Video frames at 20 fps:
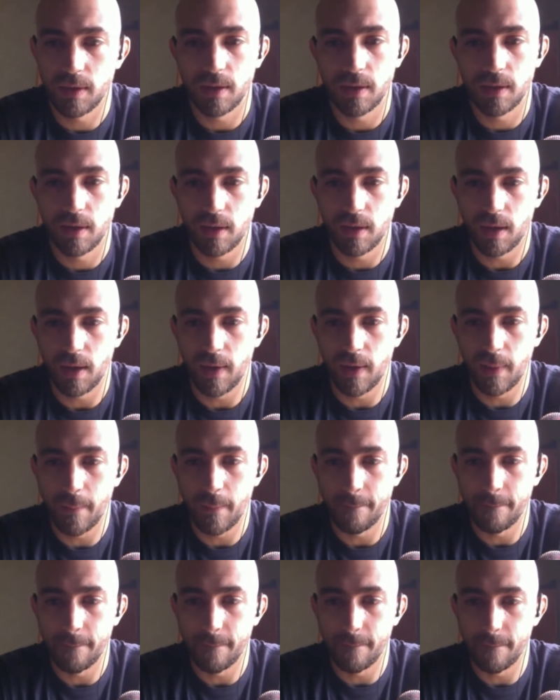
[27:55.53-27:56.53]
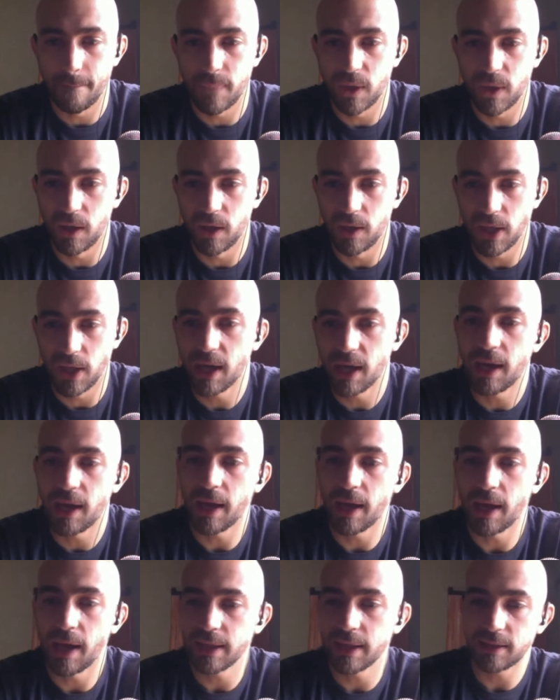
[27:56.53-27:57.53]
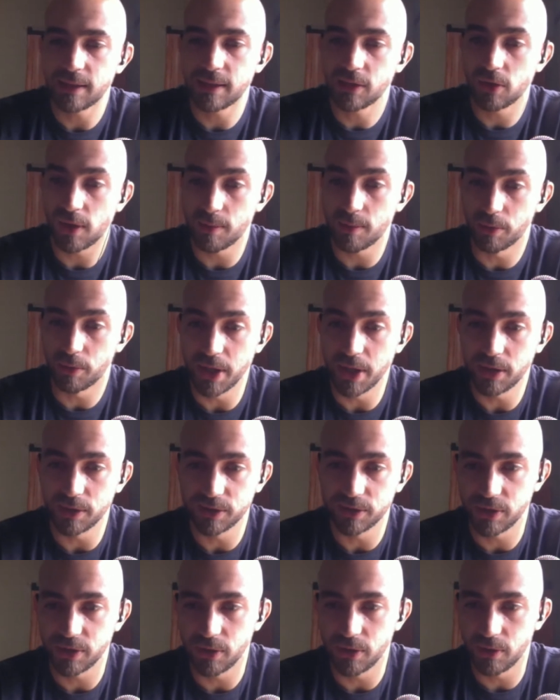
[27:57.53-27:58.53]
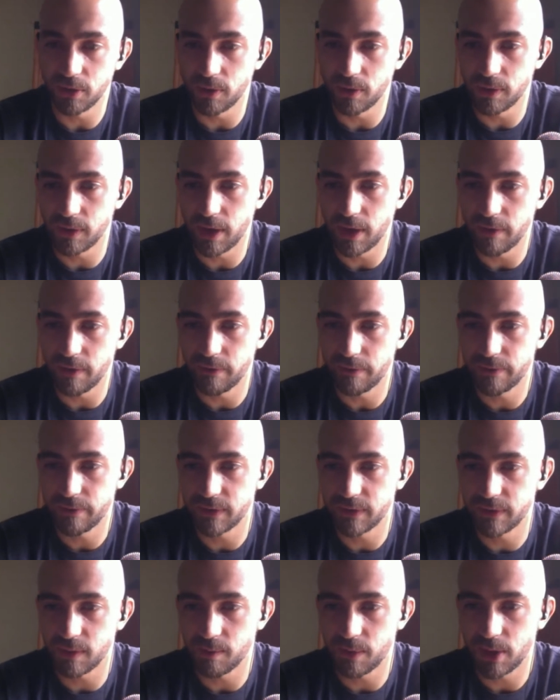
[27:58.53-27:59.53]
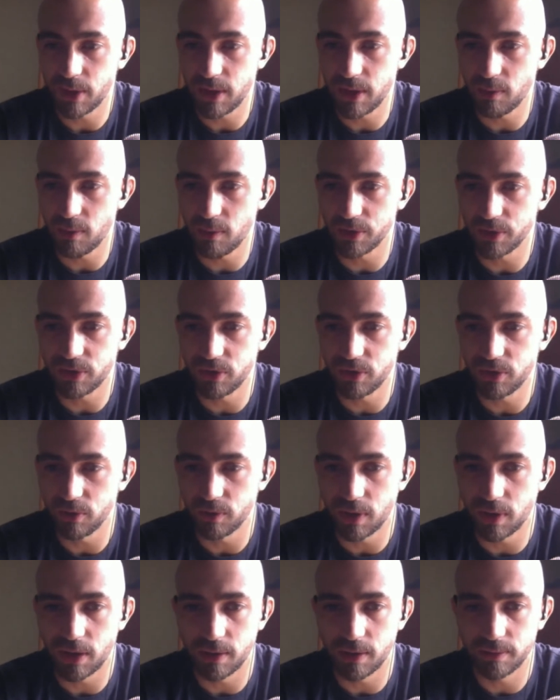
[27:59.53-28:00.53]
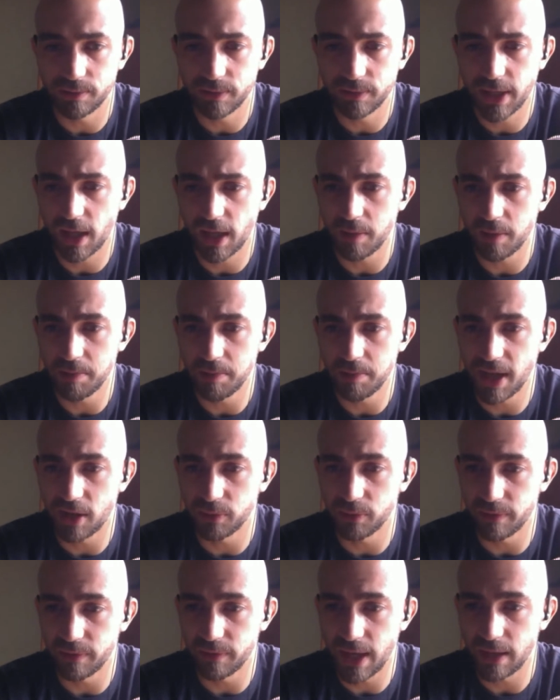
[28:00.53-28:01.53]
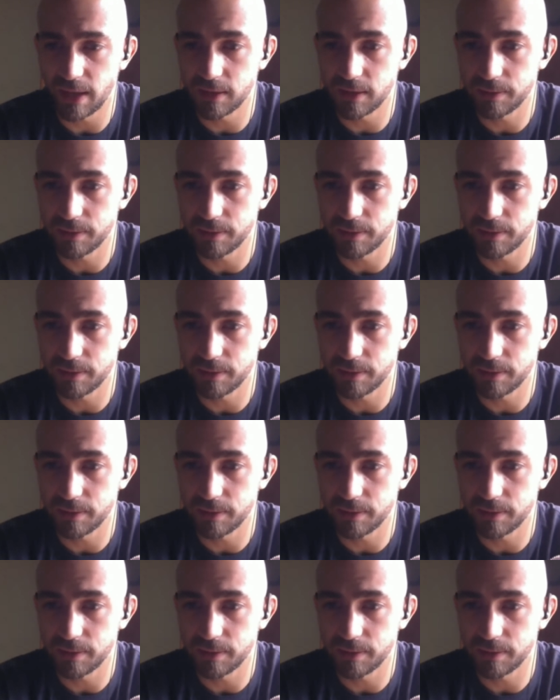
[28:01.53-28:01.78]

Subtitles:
But yeah, I can add collaborators, so if somebody wants to help me out with that,